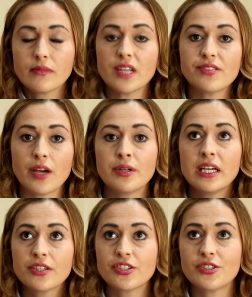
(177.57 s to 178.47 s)
So
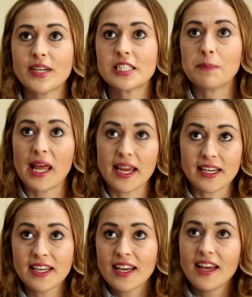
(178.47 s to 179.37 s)
just to
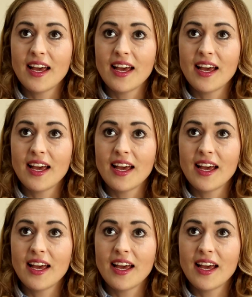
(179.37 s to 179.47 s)
explain,